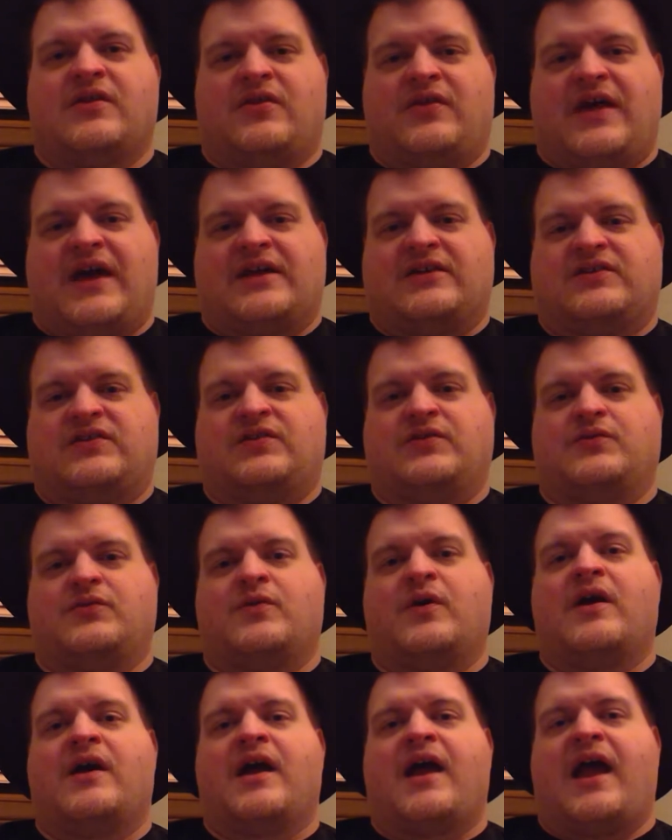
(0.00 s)
that
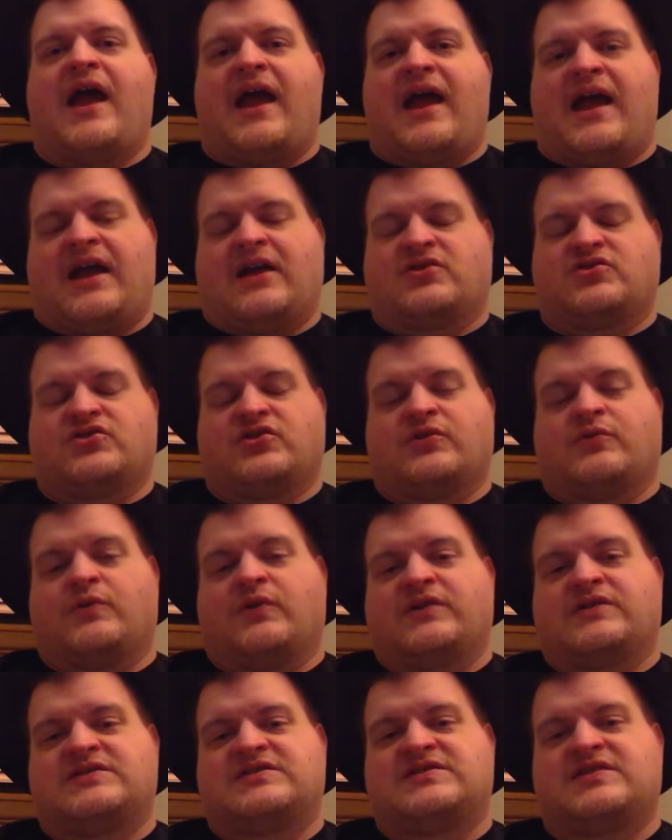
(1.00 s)
too actually
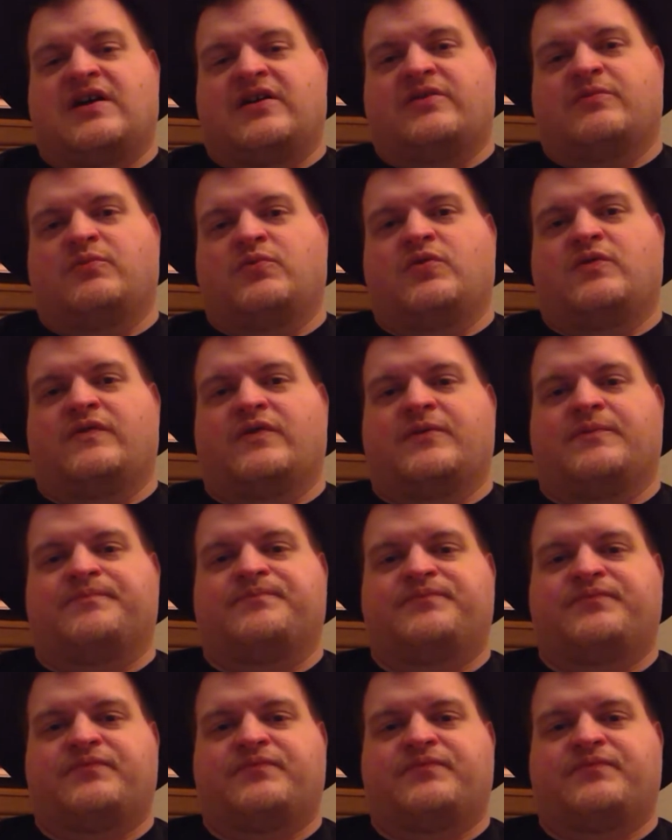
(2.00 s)
went and saw the movie.